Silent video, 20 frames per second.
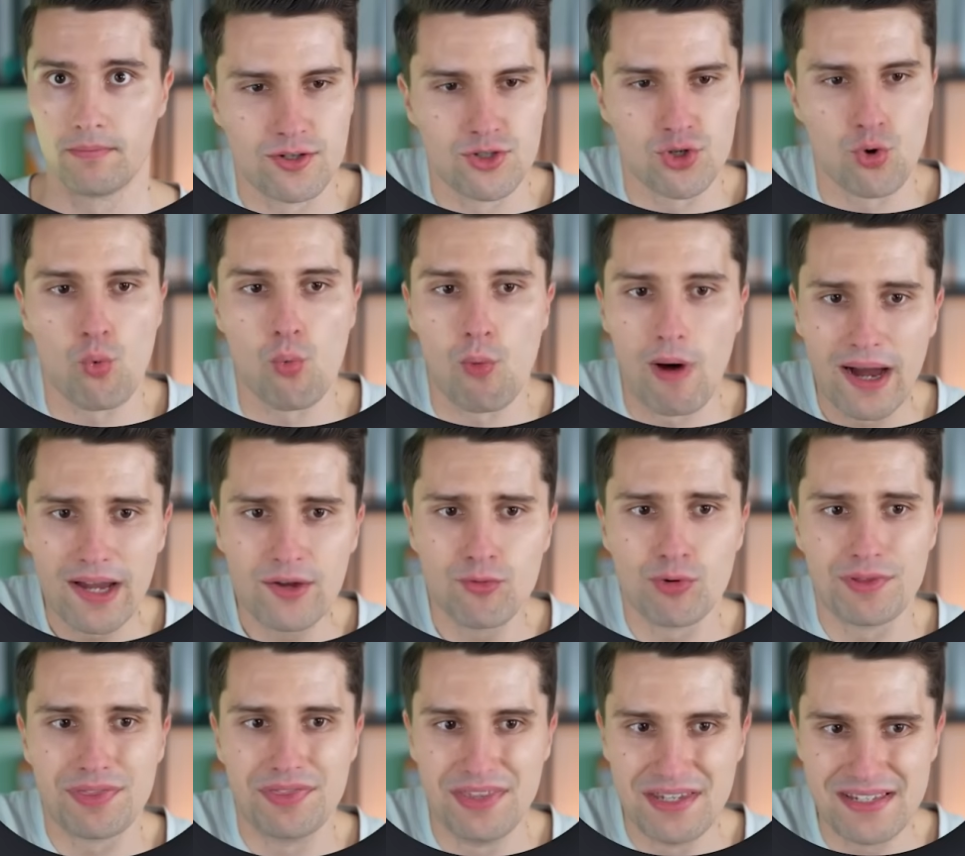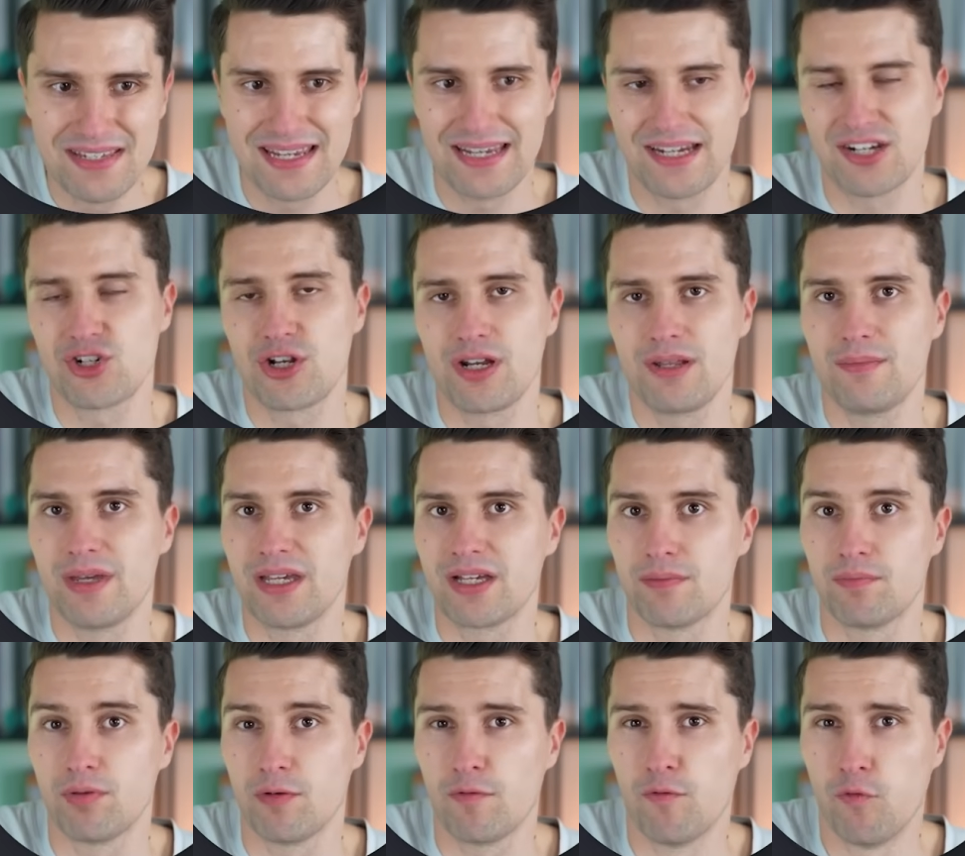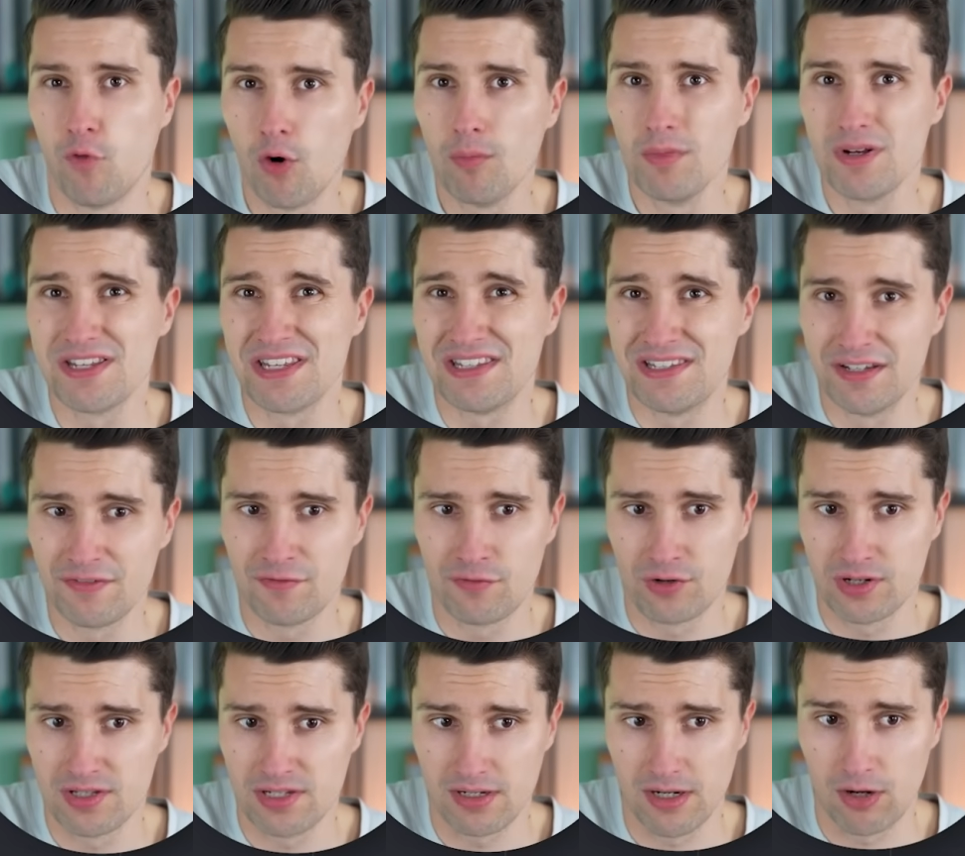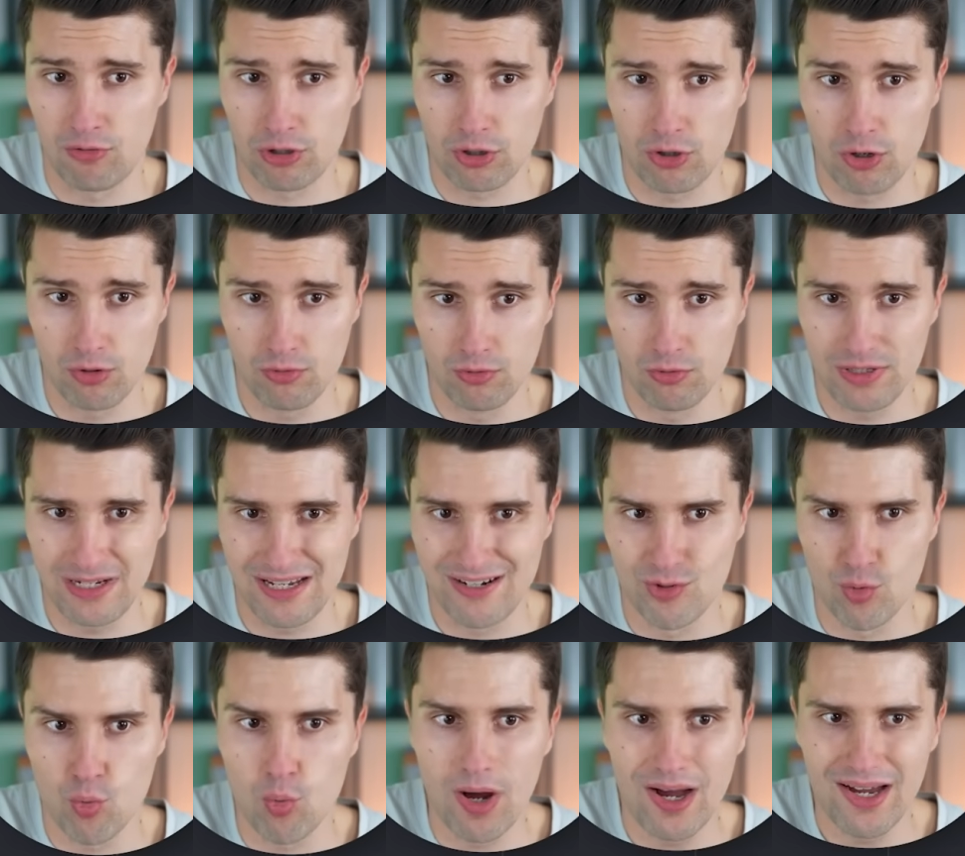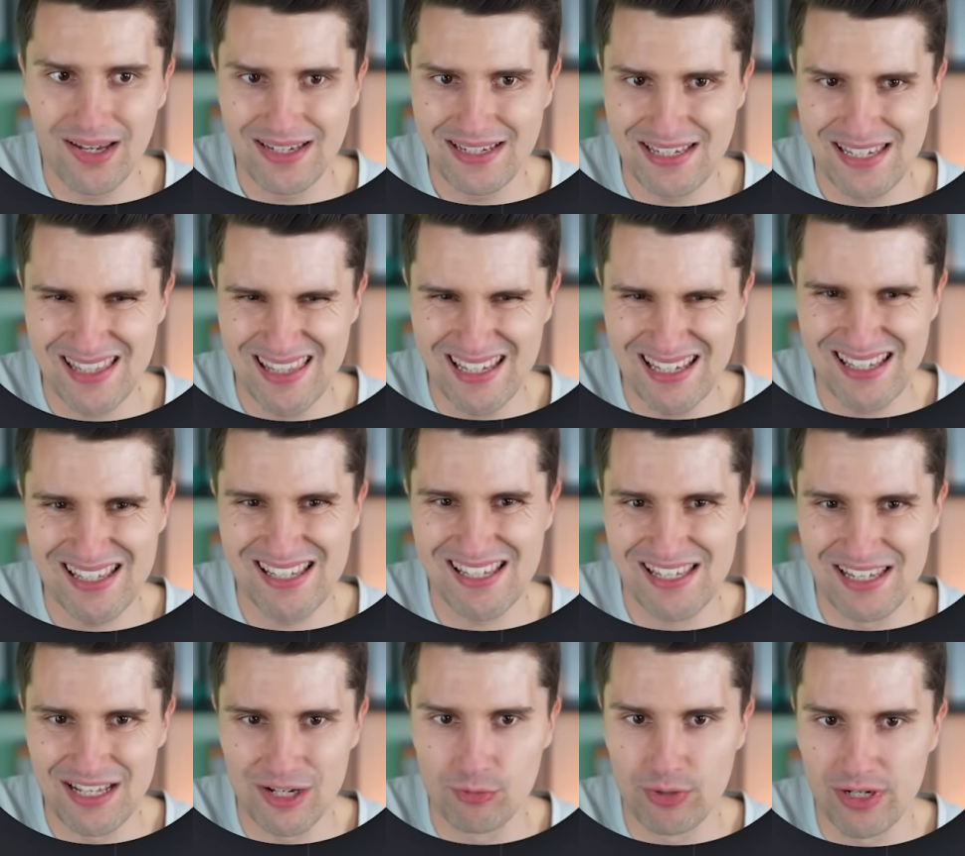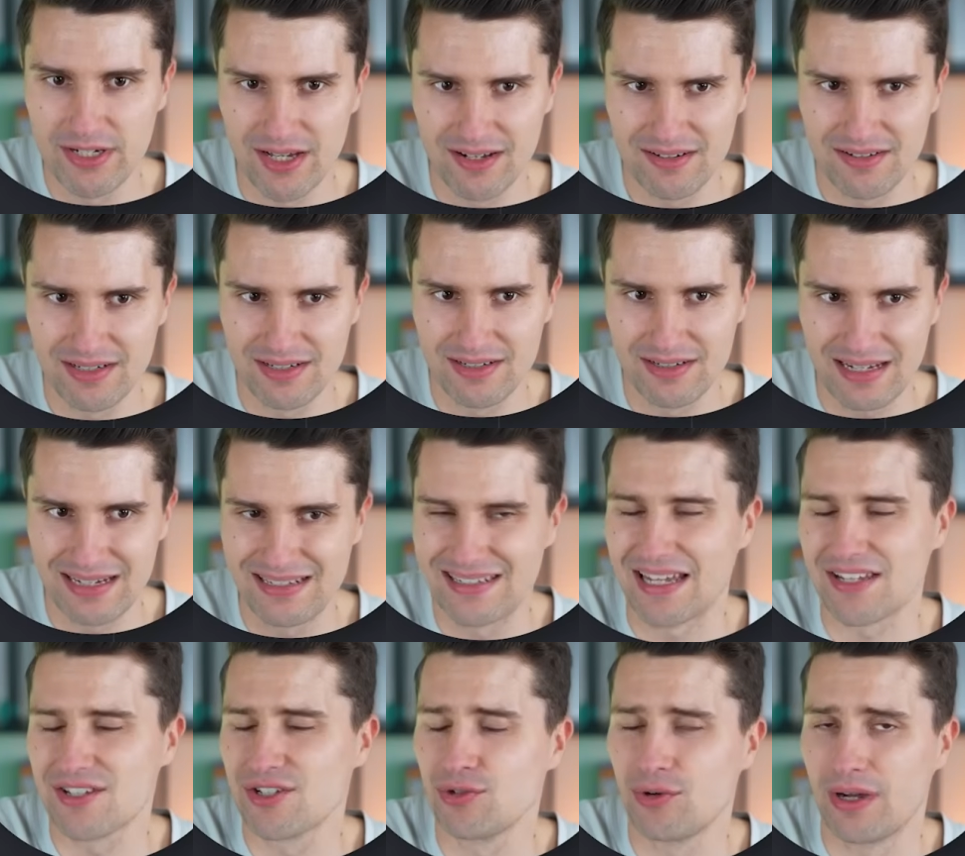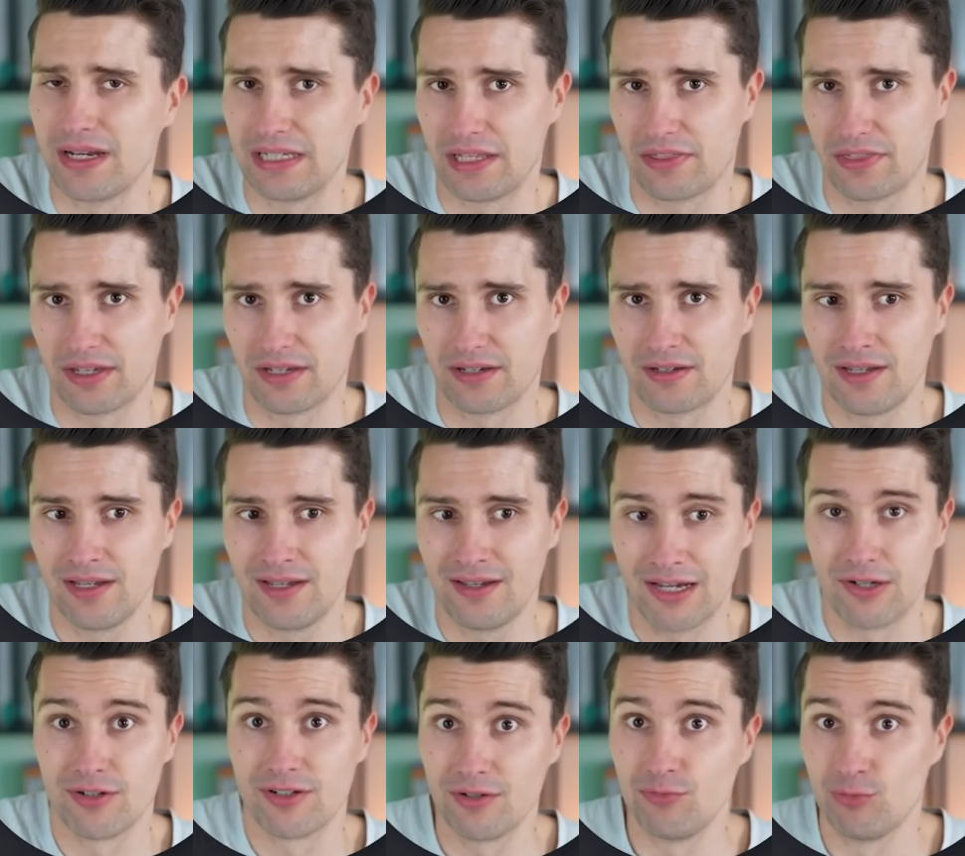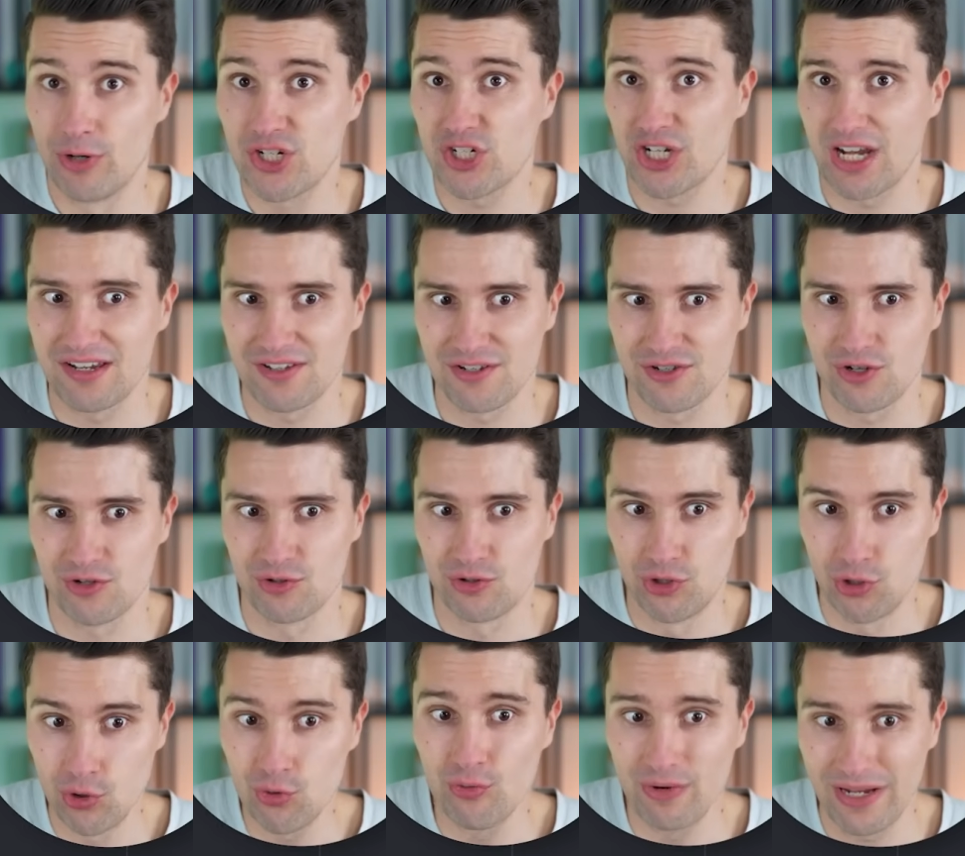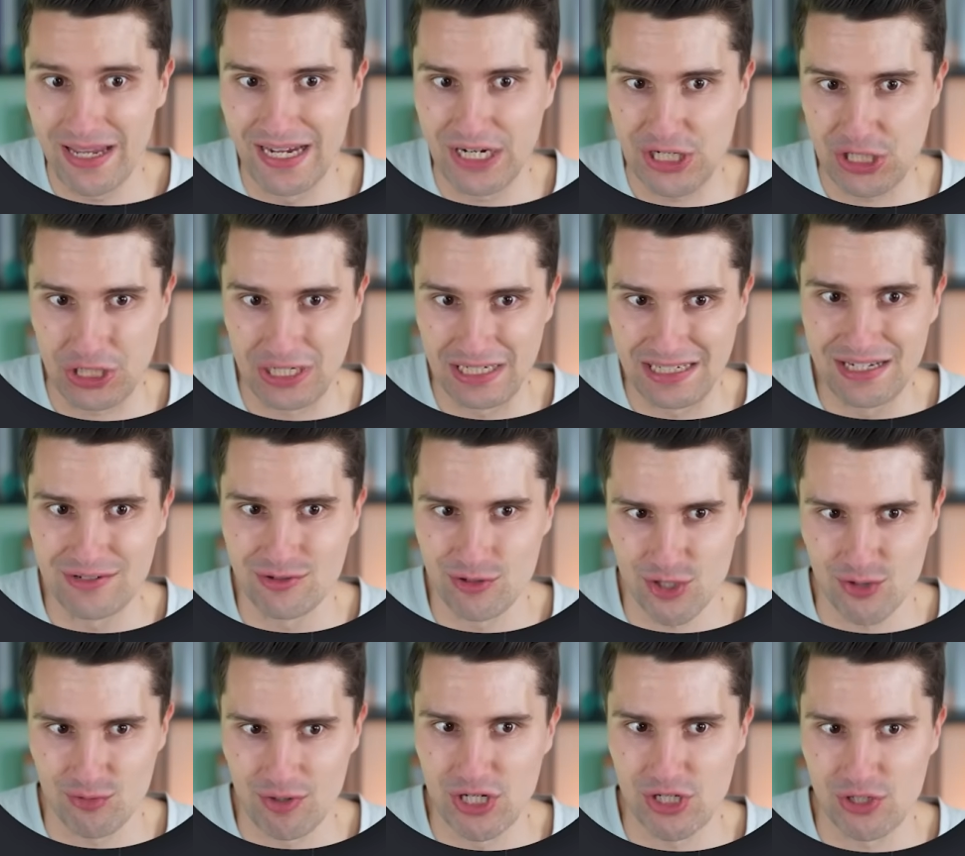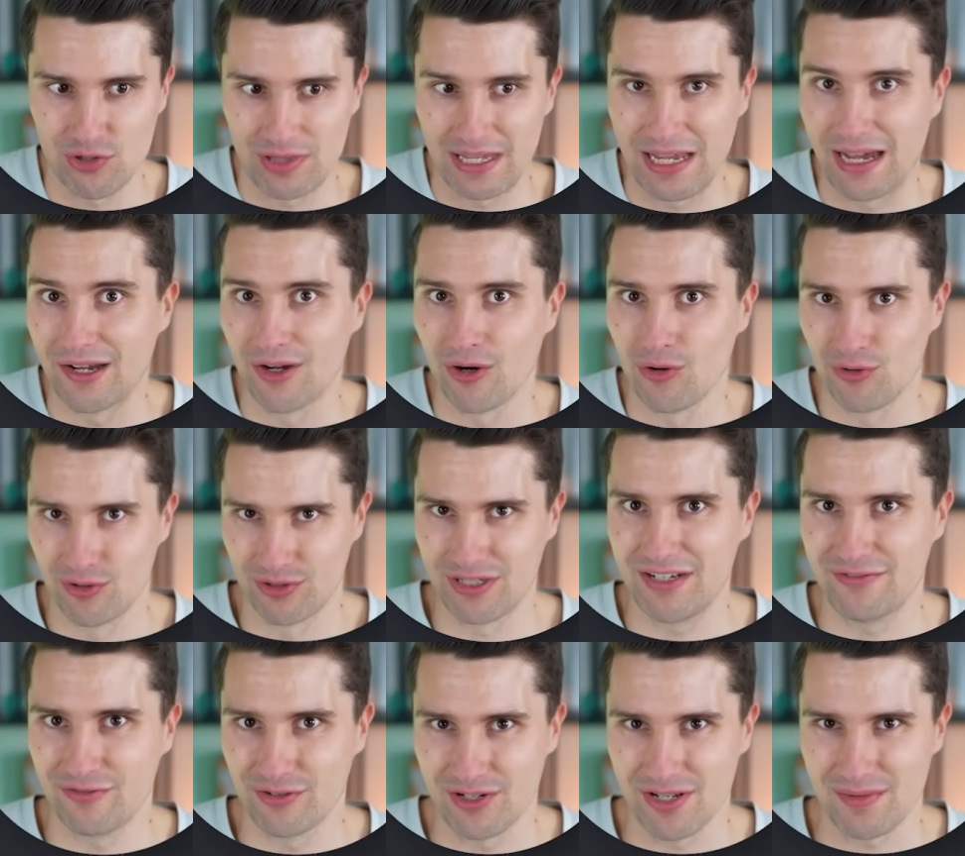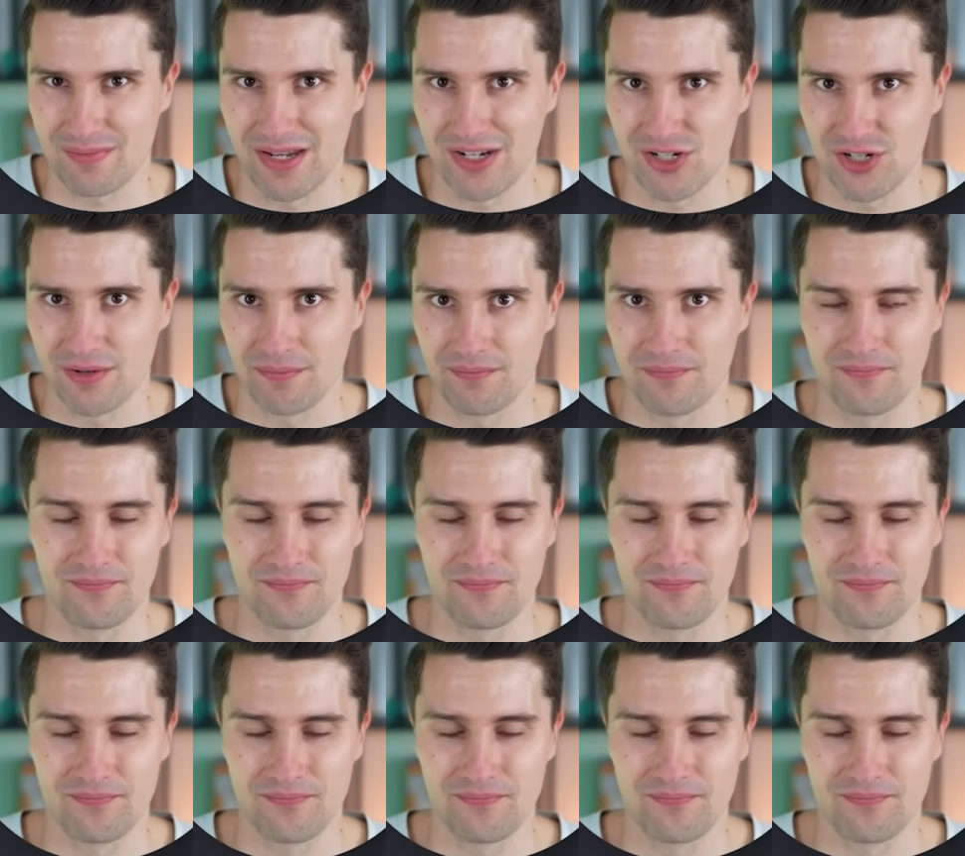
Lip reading: So why would this actually make a performance difference in our code, and why is this still redundant and doesn't do anything? And in which cases do we actually need to switch to the IO or default dispatcher?